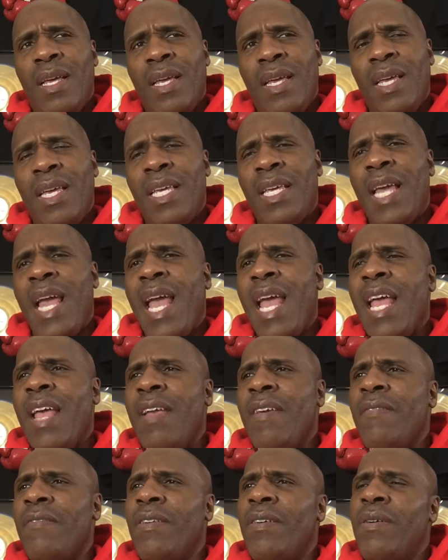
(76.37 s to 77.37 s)
he
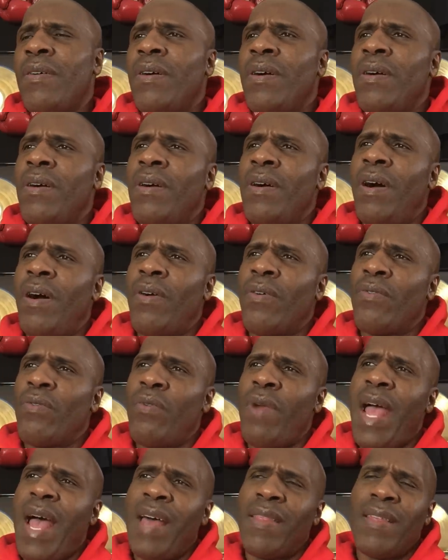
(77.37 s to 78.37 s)
gave a
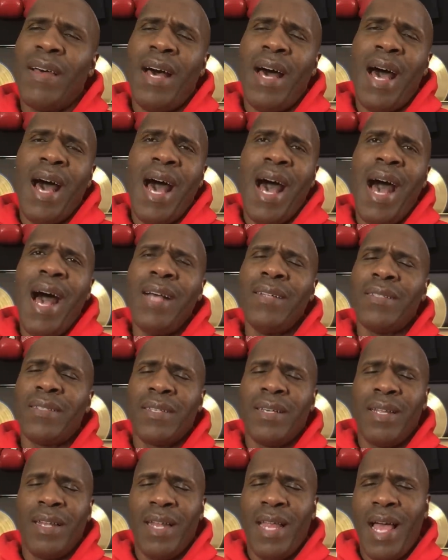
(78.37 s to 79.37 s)
rather
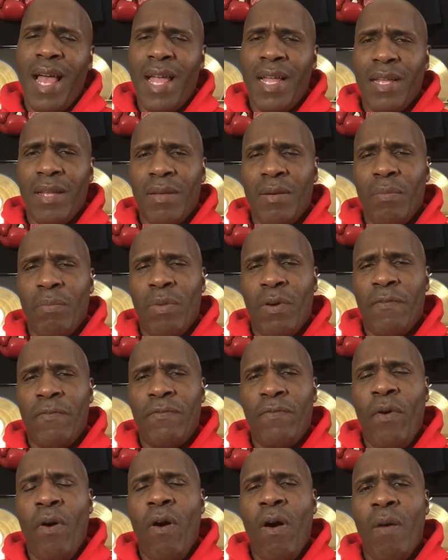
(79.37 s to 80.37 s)
Oscar like
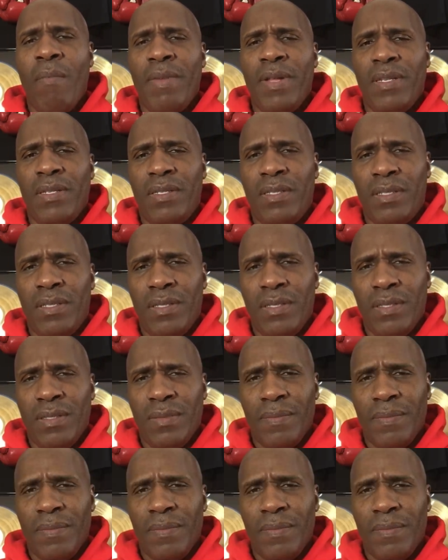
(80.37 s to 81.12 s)
performance